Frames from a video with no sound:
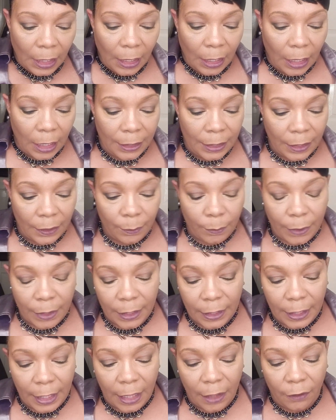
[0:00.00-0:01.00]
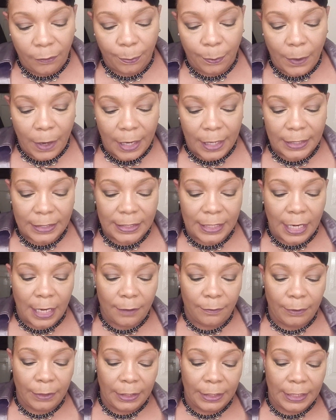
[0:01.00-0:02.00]
Another one of the e.l.f. products that I
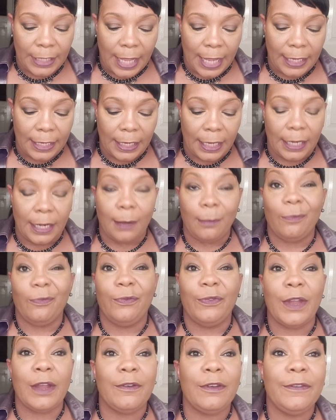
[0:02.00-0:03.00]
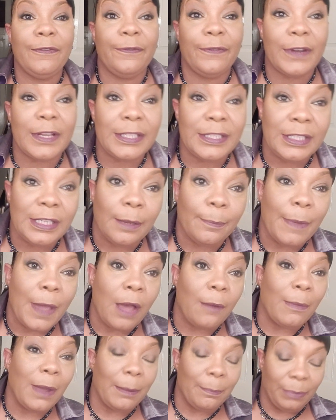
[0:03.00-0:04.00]
really like, and I'm very fussy
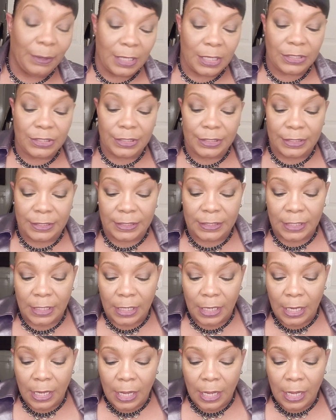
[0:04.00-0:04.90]
about my blushes.